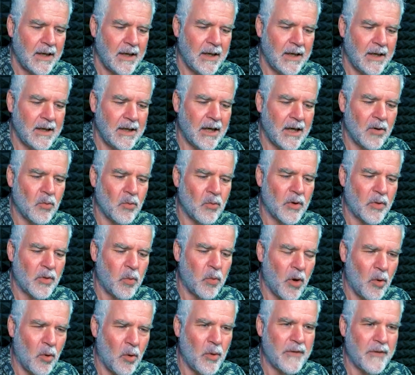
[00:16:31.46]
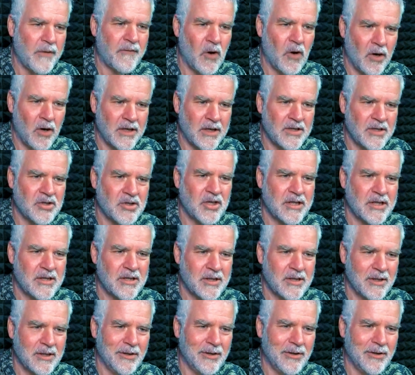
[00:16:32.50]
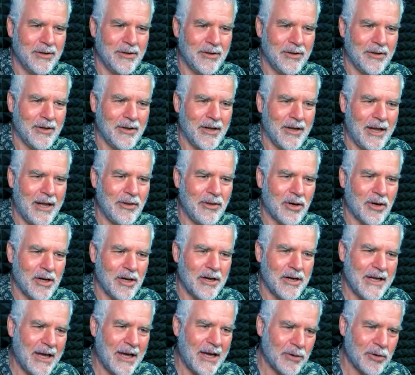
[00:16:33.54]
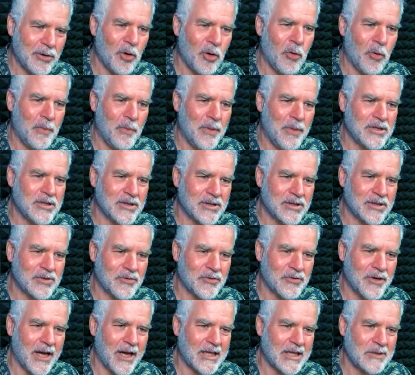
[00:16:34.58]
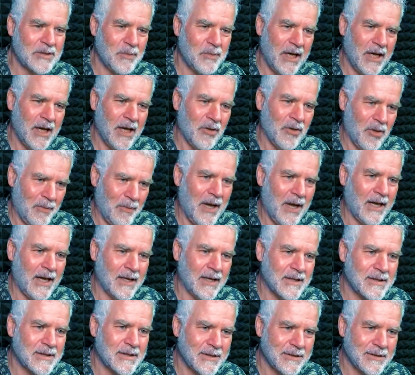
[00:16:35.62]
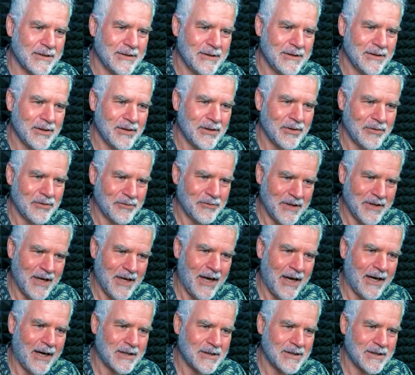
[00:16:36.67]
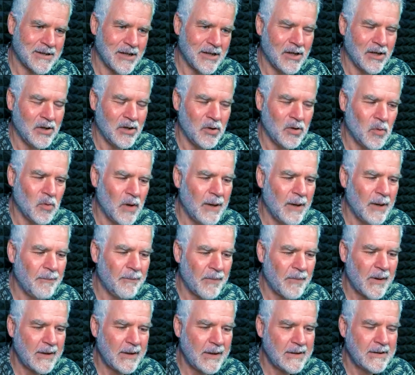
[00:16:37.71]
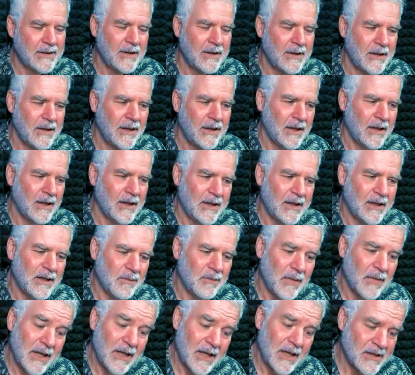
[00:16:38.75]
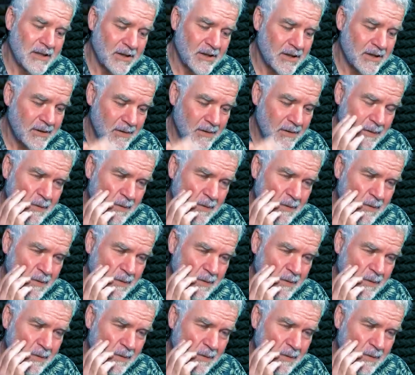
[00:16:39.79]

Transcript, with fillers: yeah, with what we've got is just not only how your business reacts, but how the banks mm. react. So, um, uh, and as so I there'll be some